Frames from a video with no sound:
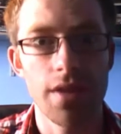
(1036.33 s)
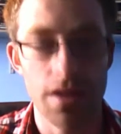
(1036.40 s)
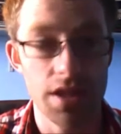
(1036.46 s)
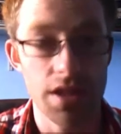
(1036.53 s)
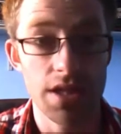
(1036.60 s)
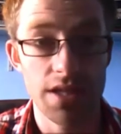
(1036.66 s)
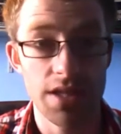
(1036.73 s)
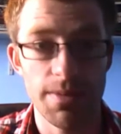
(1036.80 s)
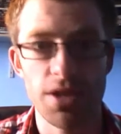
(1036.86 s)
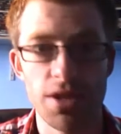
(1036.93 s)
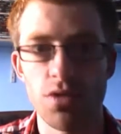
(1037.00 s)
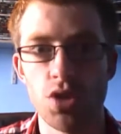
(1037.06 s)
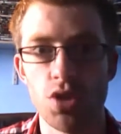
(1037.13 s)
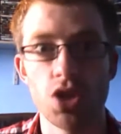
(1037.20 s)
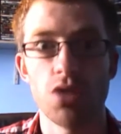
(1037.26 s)
if this
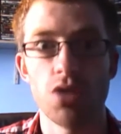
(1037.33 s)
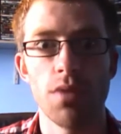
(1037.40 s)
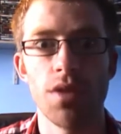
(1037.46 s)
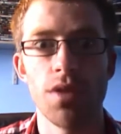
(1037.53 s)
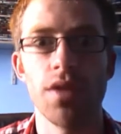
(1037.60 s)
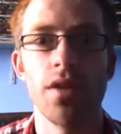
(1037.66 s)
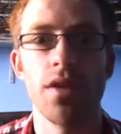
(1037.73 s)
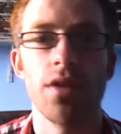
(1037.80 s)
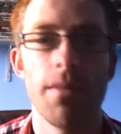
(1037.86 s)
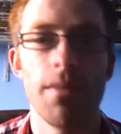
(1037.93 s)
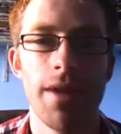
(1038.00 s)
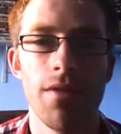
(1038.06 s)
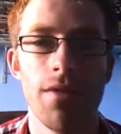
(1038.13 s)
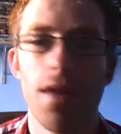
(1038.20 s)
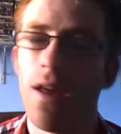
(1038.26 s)
expansion was just the one thing that had come
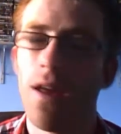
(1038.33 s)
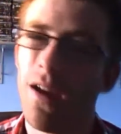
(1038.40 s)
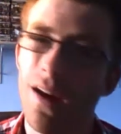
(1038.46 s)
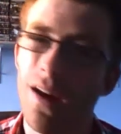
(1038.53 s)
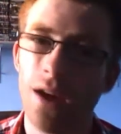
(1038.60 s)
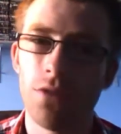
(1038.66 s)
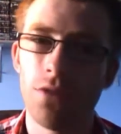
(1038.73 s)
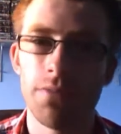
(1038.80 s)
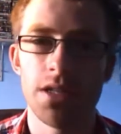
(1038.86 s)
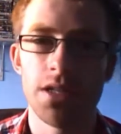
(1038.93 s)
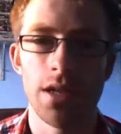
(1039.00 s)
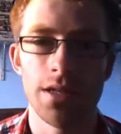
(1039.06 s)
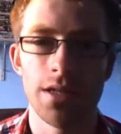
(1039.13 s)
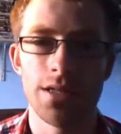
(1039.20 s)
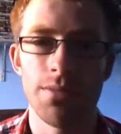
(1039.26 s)
out, I could be
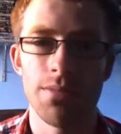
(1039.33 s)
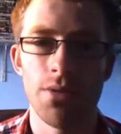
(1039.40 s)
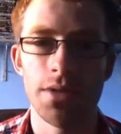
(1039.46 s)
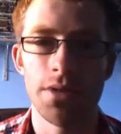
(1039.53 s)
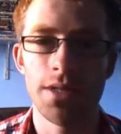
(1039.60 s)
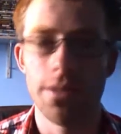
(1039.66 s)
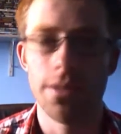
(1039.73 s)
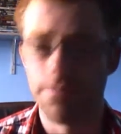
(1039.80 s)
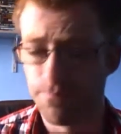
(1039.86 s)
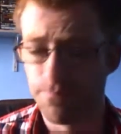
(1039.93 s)
slightly disappointed.